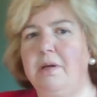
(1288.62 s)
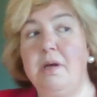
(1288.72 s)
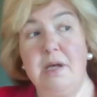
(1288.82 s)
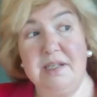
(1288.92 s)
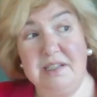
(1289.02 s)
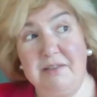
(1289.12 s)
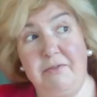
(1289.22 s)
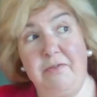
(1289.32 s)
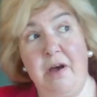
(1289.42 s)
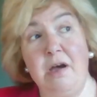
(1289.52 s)
is to
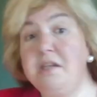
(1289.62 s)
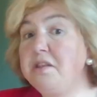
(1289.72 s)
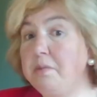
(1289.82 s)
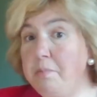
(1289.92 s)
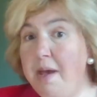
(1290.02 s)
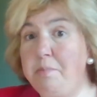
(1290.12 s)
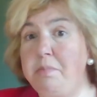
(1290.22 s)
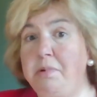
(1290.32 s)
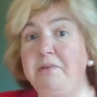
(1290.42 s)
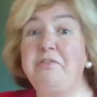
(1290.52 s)
find the
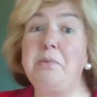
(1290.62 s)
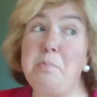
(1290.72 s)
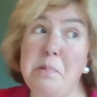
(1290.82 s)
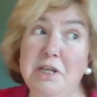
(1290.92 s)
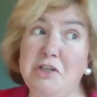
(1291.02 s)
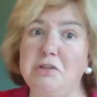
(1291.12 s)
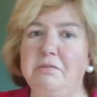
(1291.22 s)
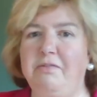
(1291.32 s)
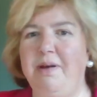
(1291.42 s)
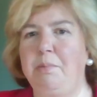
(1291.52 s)
member of the Mitchell
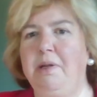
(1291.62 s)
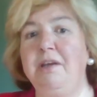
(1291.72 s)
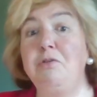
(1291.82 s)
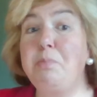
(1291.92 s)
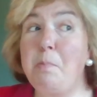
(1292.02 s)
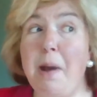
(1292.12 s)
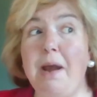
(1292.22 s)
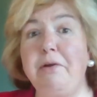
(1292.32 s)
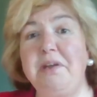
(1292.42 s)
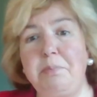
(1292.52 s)
family who
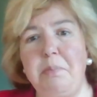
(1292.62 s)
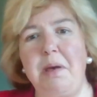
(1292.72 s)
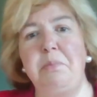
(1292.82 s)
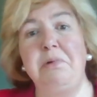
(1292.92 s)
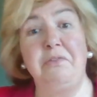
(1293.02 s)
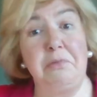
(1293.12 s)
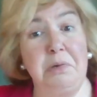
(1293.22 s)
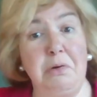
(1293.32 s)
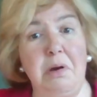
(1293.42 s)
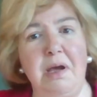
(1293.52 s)
married a member of the
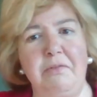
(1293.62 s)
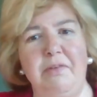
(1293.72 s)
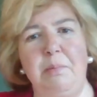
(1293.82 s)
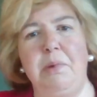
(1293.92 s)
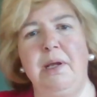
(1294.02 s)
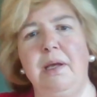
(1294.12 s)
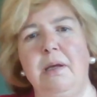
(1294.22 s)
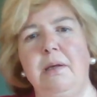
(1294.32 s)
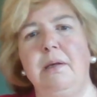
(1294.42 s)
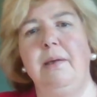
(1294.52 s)
Maguire family
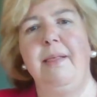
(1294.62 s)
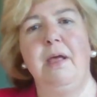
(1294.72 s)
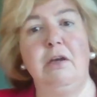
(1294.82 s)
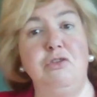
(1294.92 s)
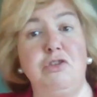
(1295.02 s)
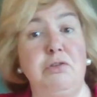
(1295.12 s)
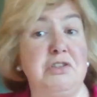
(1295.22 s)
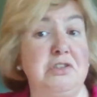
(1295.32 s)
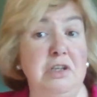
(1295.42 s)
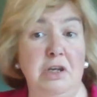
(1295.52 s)
and trust
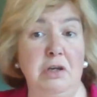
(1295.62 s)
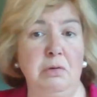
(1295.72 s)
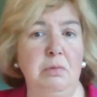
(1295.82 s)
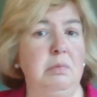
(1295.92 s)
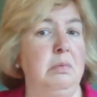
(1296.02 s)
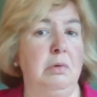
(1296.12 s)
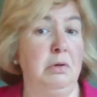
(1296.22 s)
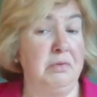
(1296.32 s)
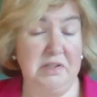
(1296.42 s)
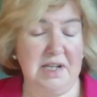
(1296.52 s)
that you or
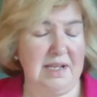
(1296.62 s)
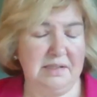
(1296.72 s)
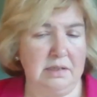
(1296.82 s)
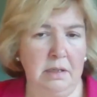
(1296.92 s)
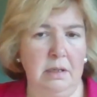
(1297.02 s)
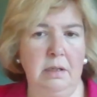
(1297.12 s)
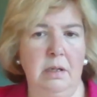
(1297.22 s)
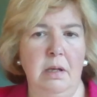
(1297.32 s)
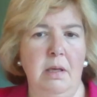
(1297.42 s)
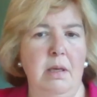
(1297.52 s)
the tester
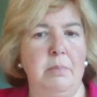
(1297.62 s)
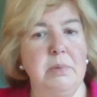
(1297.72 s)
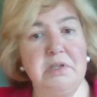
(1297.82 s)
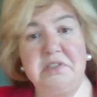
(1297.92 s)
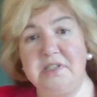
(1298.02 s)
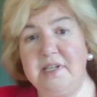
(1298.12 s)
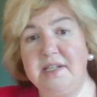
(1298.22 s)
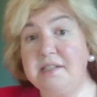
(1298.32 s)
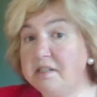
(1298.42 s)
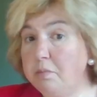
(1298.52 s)
must sit
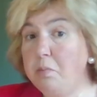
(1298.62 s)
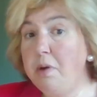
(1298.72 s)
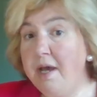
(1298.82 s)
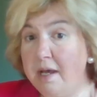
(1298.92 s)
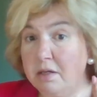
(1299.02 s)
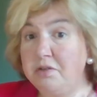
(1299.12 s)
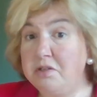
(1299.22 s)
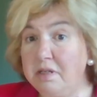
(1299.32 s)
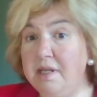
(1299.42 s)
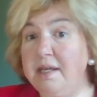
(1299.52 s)
somewhere
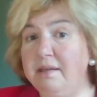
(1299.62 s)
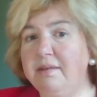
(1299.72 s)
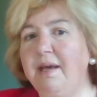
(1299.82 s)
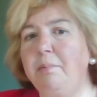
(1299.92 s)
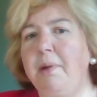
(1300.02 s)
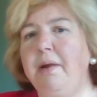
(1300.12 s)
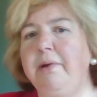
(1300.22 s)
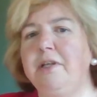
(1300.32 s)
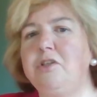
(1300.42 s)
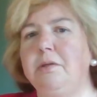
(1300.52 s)
underneath that marriage.